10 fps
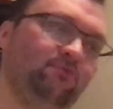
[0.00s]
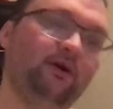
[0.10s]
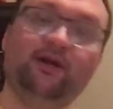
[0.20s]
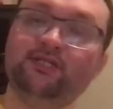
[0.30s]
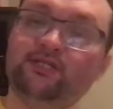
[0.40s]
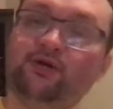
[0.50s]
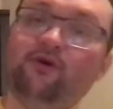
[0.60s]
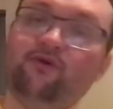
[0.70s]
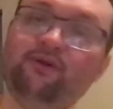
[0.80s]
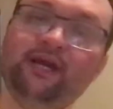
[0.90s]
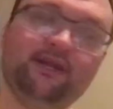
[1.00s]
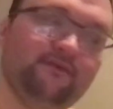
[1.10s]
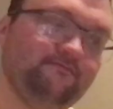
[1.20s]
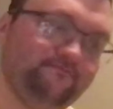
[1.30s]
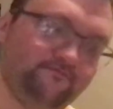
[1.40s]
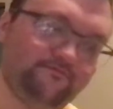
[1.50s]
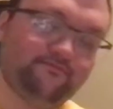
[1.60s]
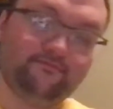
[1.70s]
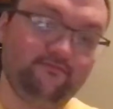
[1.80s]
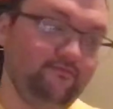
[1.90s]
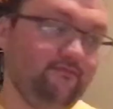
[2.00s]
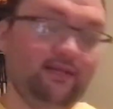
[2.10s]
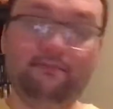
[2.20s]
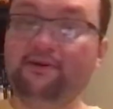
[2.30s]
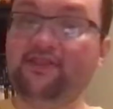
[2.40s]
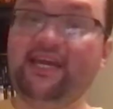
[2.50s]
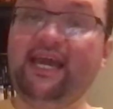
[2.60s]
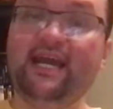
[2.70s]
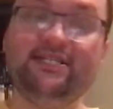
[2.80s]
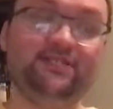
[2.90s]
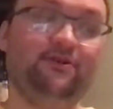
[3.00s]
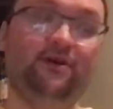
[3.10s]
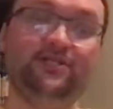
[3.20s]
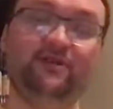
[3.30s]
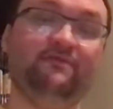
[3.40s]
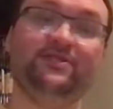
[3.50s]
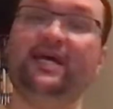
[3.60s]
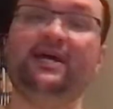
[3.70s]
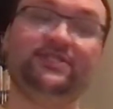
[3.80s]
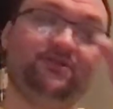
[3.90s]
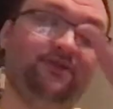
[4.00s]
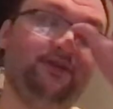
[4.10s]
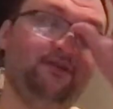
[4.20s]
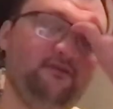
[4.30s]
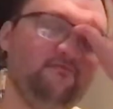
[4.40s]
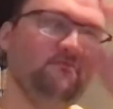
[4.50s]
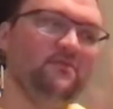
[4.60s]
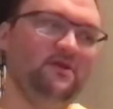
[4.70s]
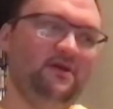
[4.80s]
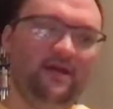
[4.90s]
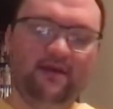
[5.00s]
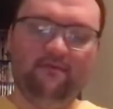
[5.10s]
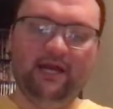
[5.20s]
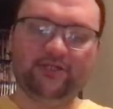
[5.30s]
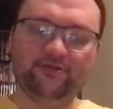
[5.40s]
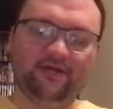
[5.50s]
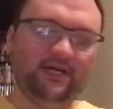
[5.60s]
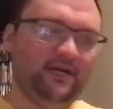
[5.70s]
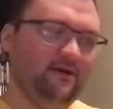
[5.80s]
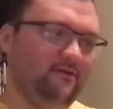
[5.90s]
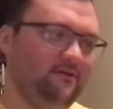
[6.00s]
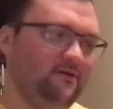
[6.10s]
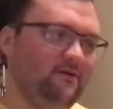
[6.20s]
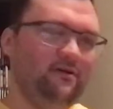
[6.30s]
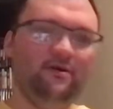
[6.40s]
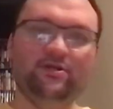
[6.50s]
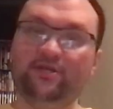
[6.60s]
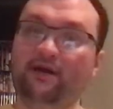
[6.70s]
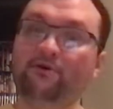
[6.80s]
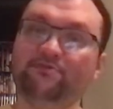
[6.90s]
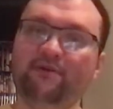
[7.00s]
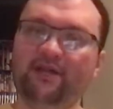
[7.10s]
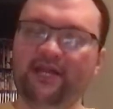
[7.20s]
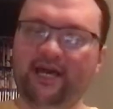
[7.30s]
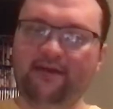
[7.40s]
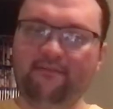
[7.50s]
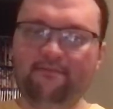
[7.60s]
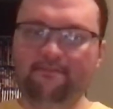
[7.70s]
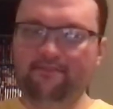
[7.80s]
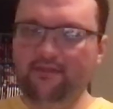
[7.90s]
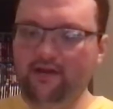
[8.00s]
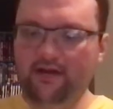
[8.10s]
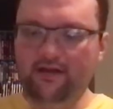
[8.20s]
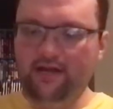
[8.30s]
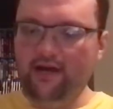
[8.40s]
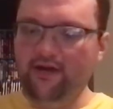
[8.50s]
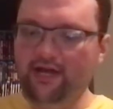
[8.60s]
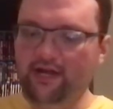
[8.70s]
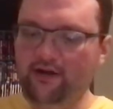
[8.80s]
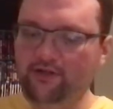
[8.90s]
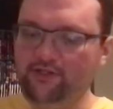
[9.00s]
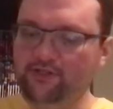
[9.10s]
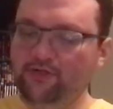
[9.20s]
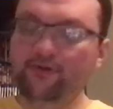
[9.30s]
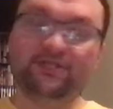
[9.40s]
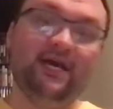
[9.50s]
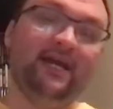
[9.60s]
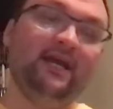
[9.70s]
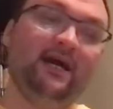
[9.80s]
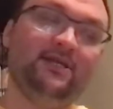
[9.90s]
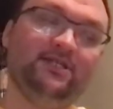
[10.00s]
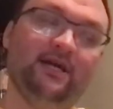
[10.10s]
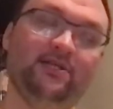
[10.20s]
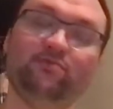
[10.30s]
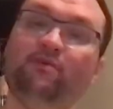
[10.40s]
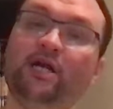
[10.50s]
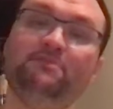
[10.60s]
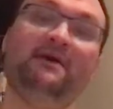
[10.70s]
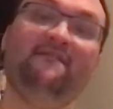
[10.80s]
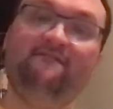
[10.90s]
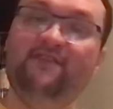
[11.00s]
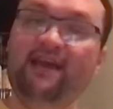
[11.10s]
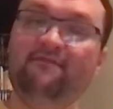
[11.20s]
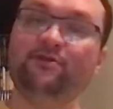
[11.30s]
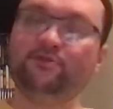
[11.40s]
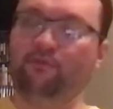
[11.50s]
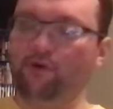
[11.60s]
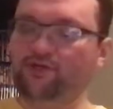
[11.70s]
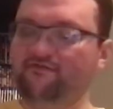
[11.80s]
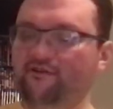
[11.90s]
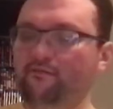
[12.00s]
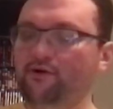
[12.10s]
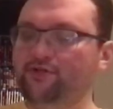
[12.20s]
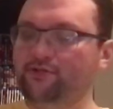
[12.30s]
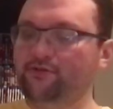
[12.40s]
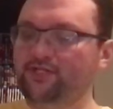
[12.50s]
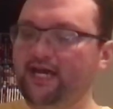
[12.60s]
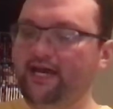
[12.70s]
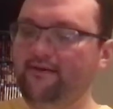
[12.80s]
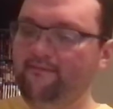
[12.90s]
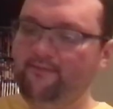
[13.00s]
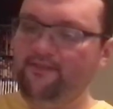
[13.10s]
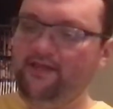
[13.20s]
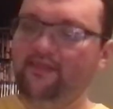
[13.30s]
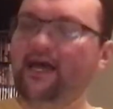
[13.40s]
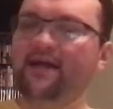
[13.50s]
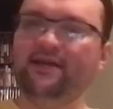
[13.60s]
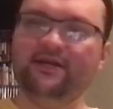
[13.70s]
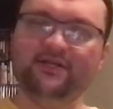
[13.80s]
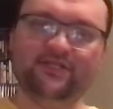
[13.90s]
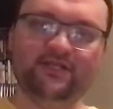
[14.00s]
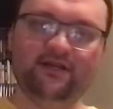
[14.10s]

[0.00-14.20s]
one because it's R rated. But the cast and all that stuff is excellent in Major League. So that was Monday. Now, getting on to Tuesday, I decided to watch my favorite sports film on Tuesday, and that is